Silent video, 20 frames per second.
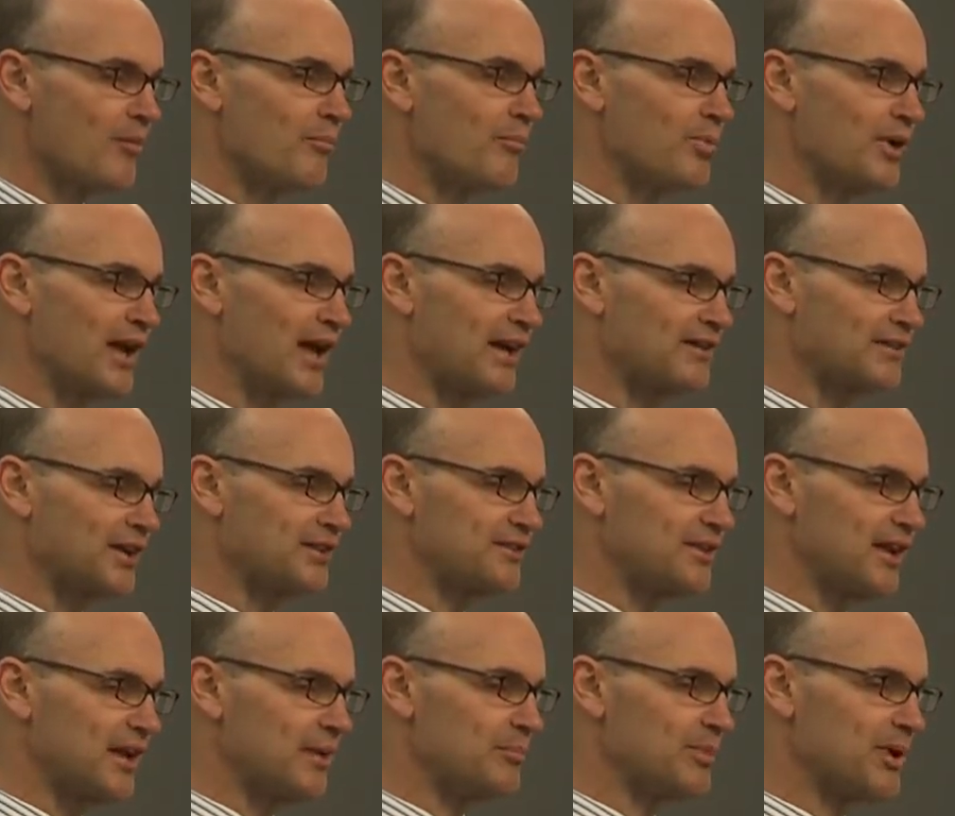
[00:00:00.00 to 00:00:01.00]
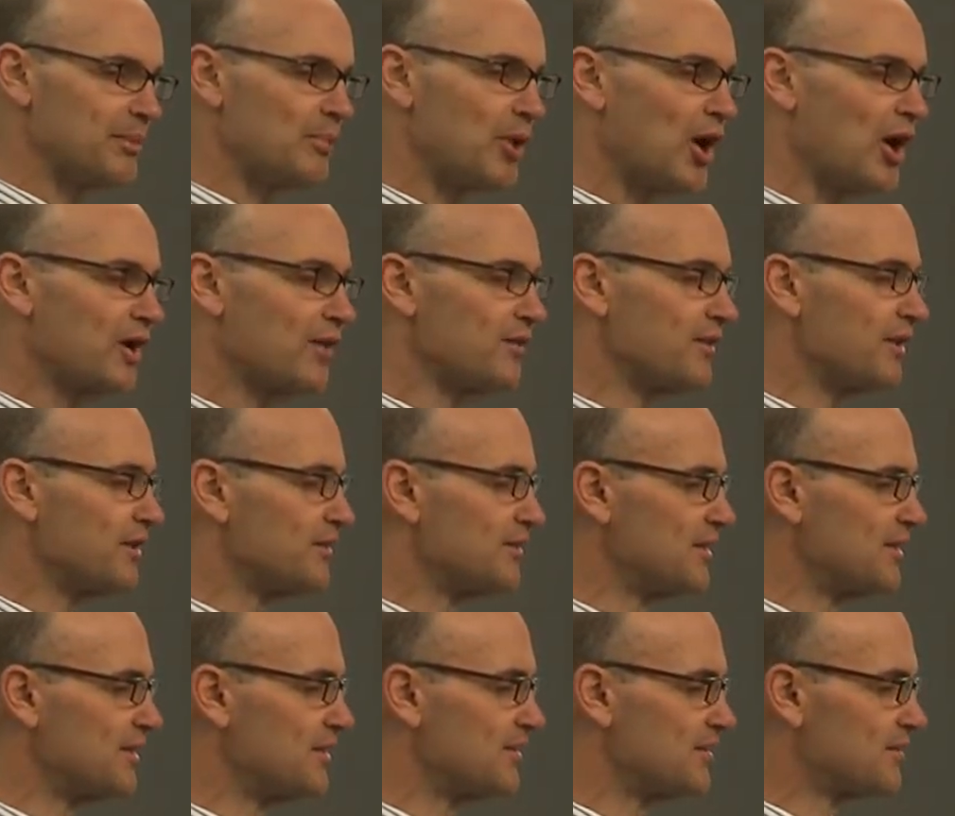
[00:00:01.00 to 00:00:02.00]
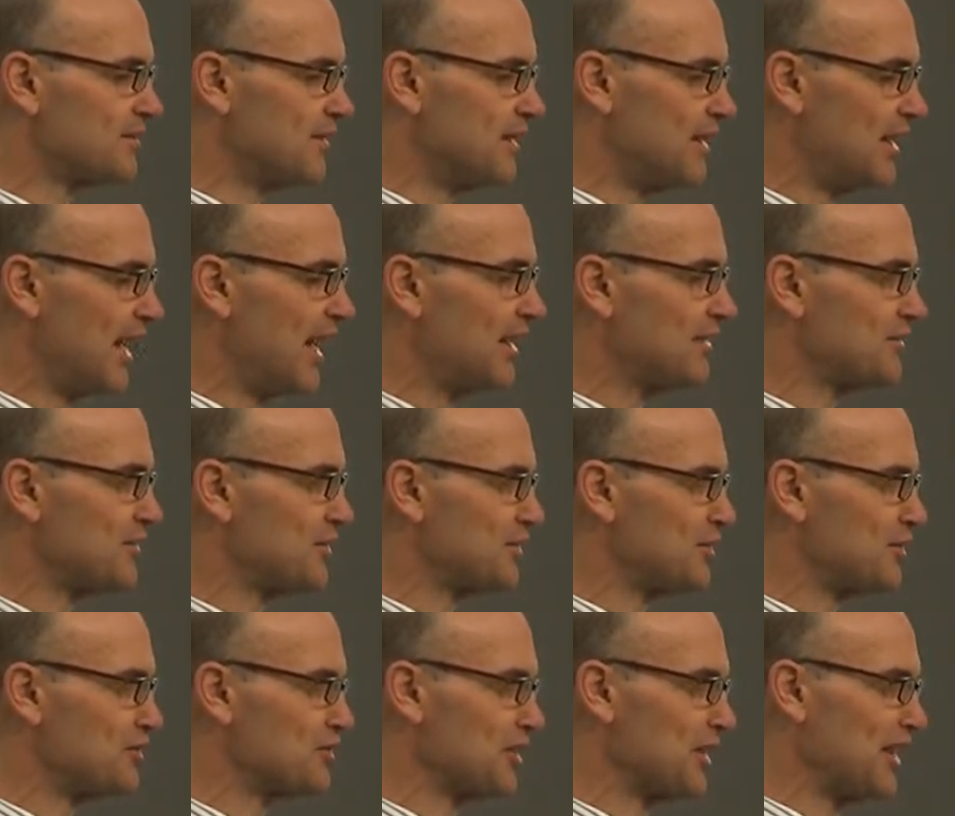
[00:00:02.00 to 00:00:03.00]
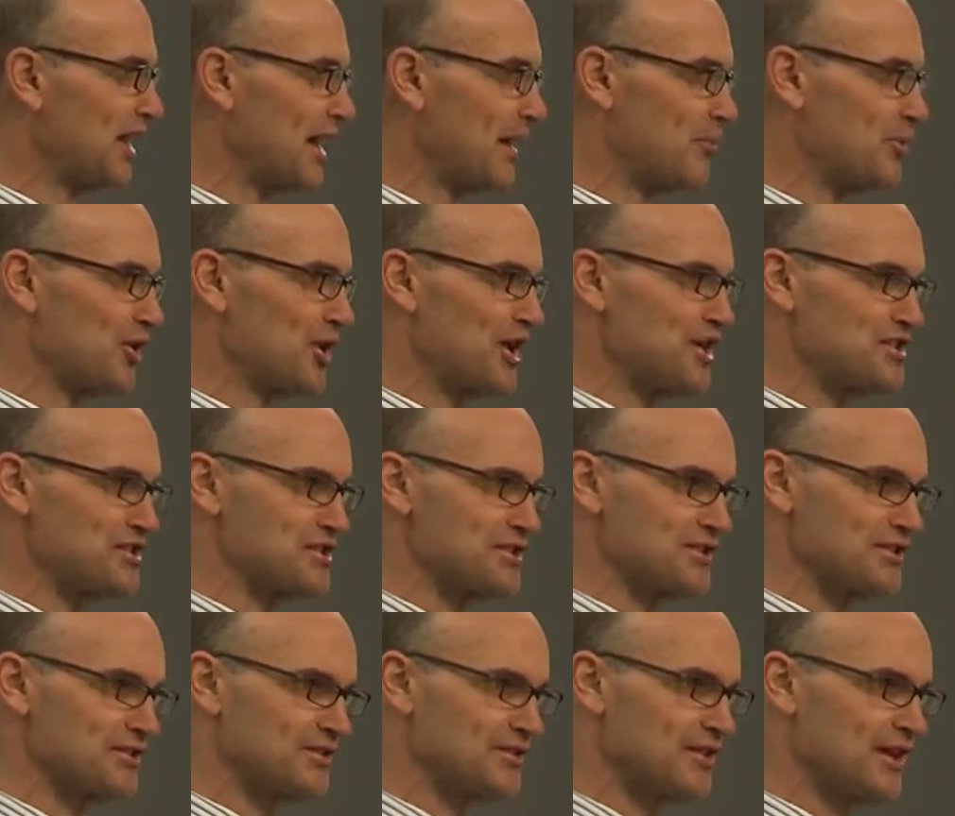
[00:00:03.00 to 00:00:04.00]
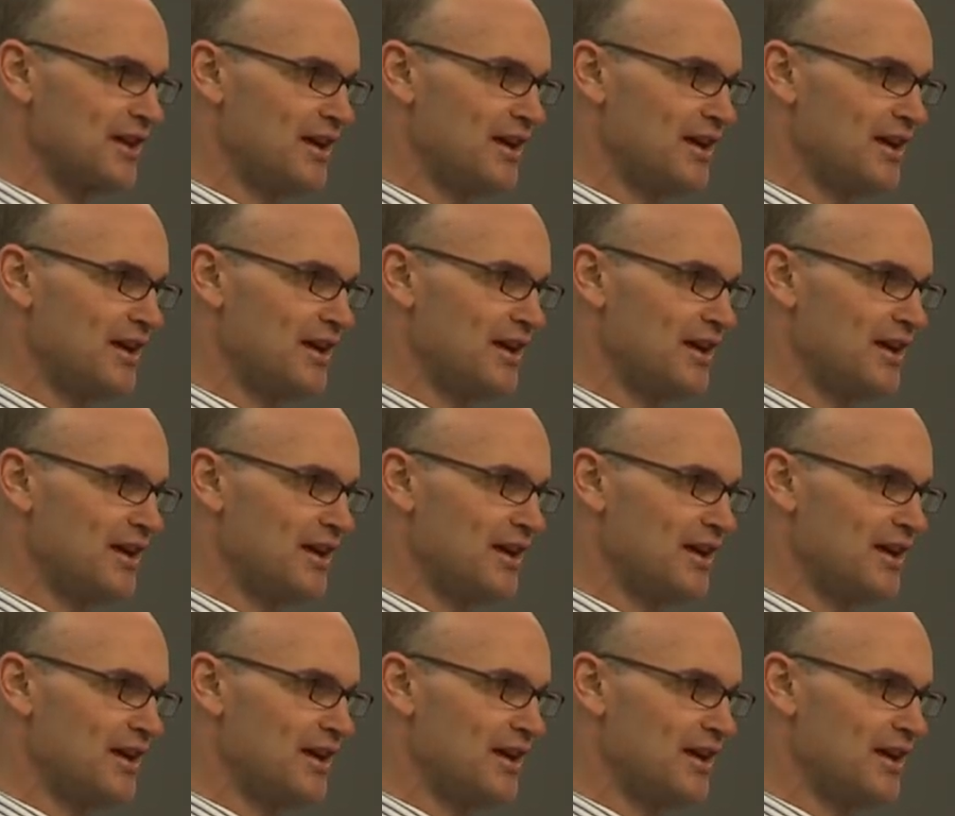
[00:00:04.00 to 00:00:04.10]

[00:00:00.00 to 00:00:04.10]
But as I said, a big part of this is enhancing those collaborations.